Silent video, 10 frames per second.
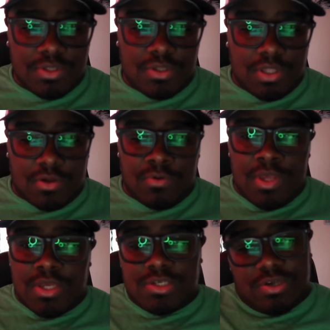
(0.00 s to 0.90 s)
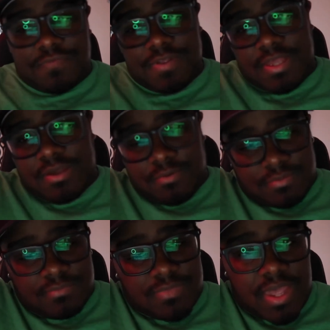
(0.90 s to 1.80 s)
So I feel like
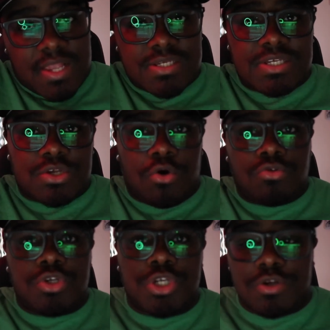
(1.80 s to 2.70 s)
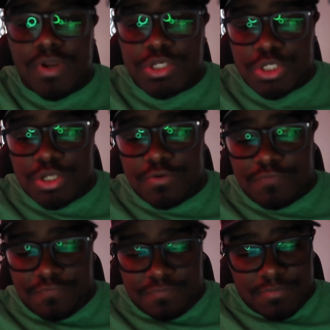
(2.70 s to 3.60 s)
it is this older generation
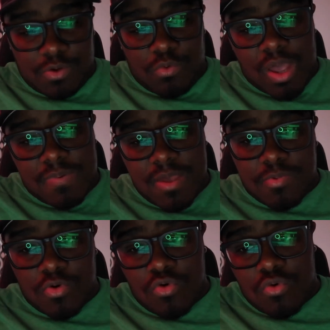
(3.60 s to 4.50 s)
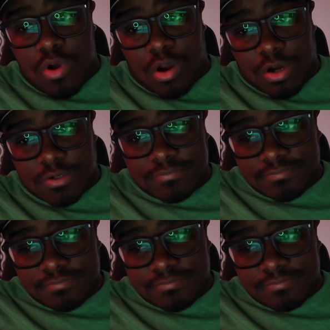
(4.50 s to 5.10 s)
of white people who are